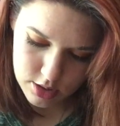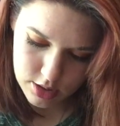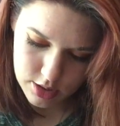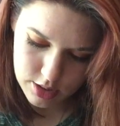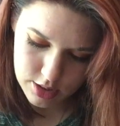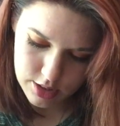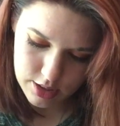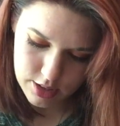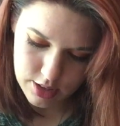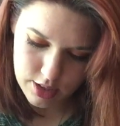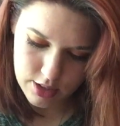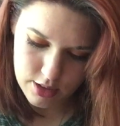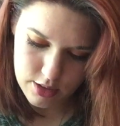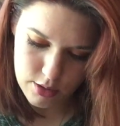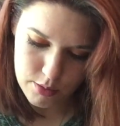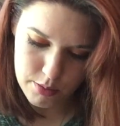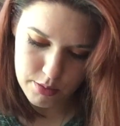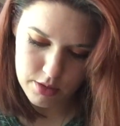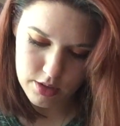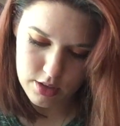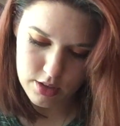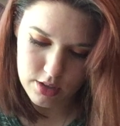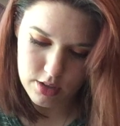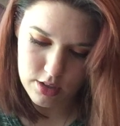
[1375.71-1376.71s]
Get that
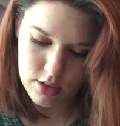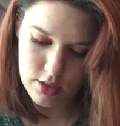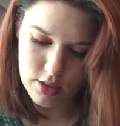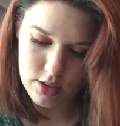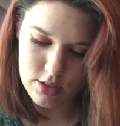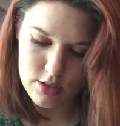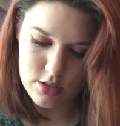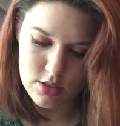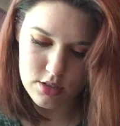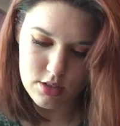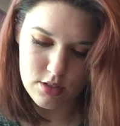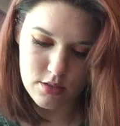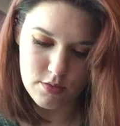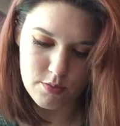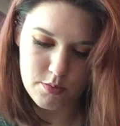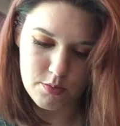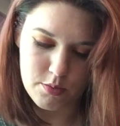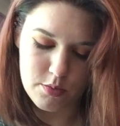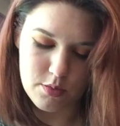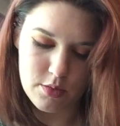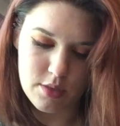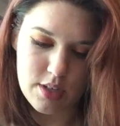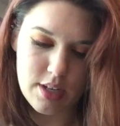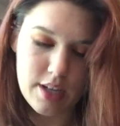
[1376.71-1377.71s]
open. It's just a
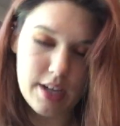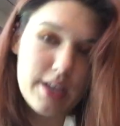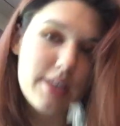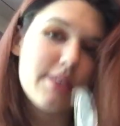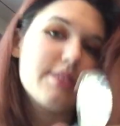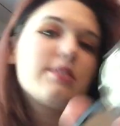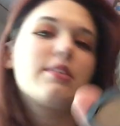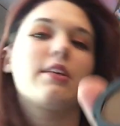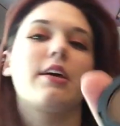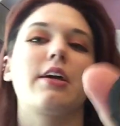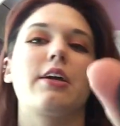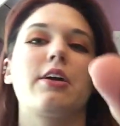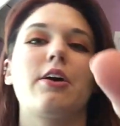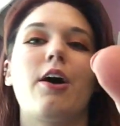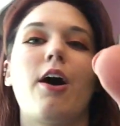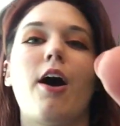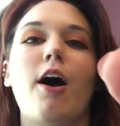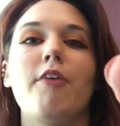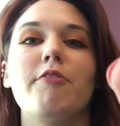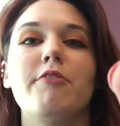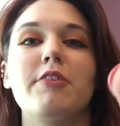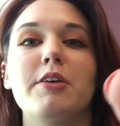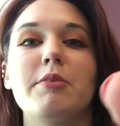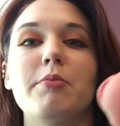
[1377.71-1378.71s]
nice like
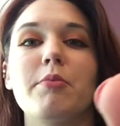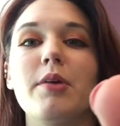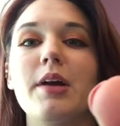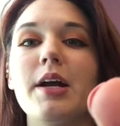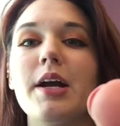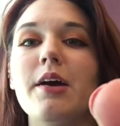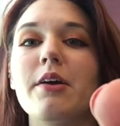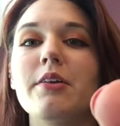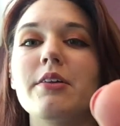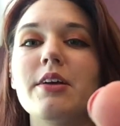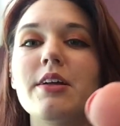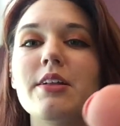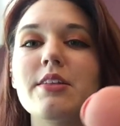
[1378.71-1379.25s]
coffee brown,